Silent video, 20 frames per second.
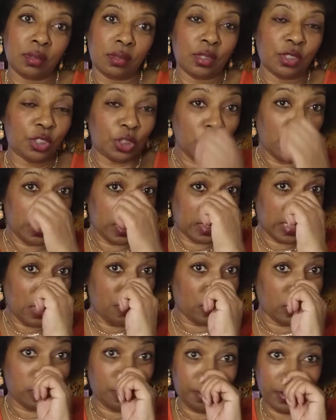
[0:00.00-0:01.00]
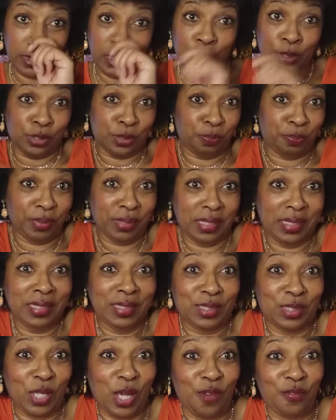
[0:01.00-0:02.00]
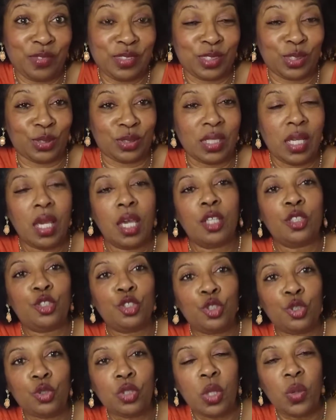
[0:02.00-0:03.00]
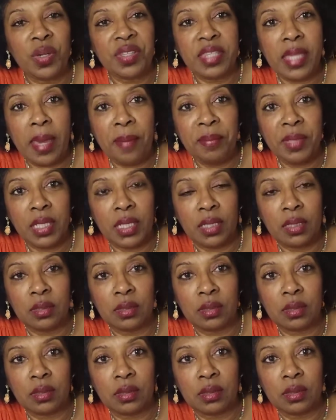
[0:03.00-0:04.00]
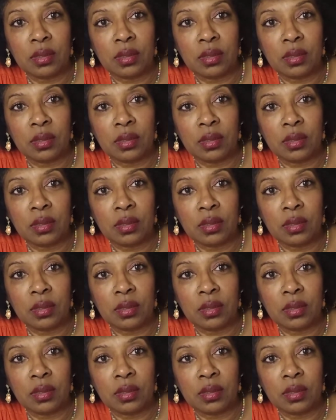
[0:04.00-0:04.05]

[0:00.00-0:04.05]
to show that they were the police officers. Do you know what that means?